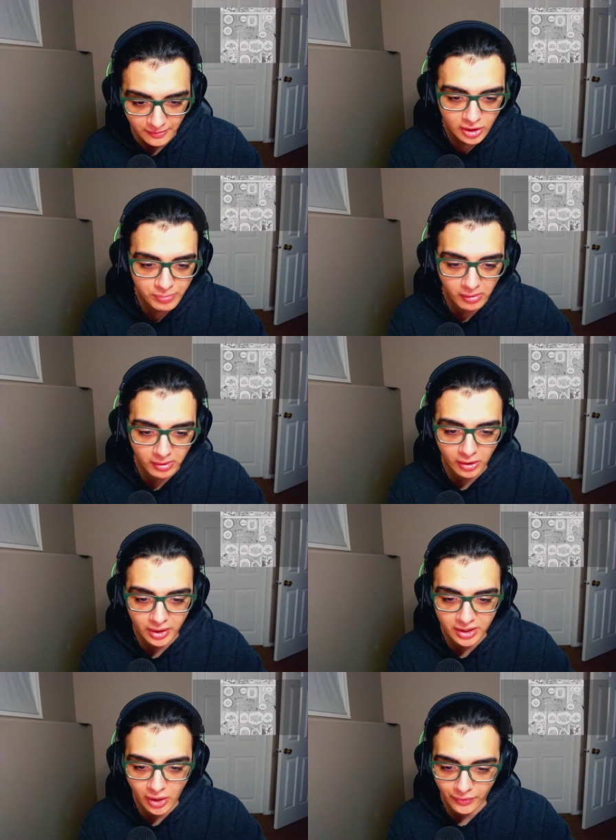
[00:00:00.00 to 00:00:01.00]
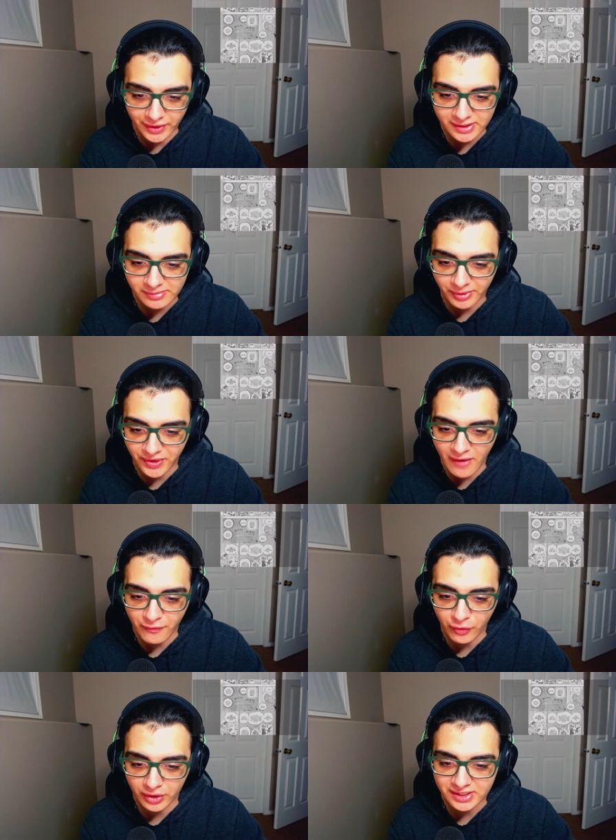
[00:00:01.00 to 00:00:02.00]
You probably already know this, but that
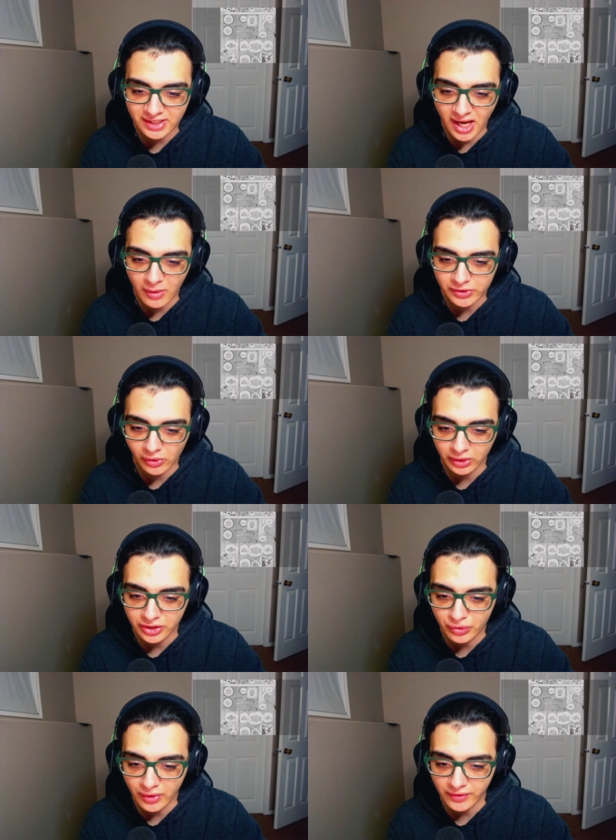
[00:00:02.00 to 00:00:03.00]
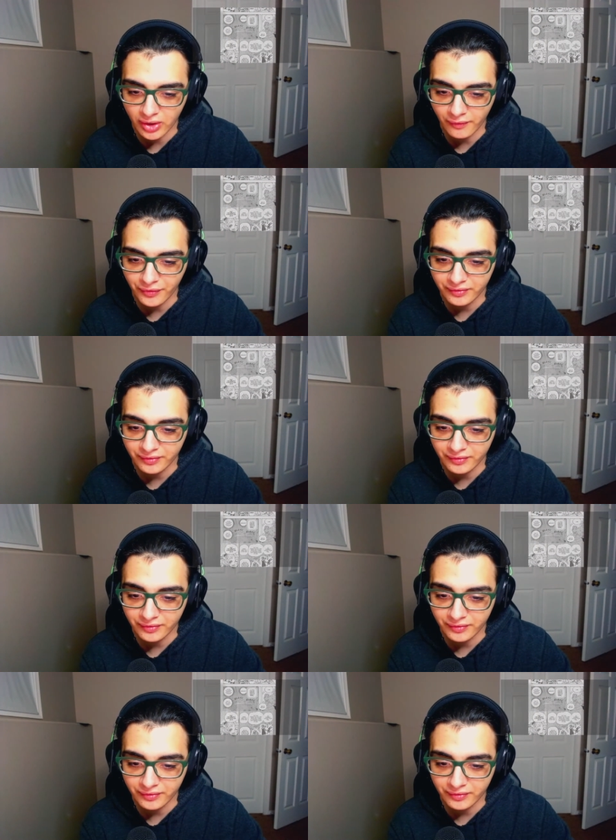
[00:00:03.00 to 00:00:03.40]
forest guy was only driven off the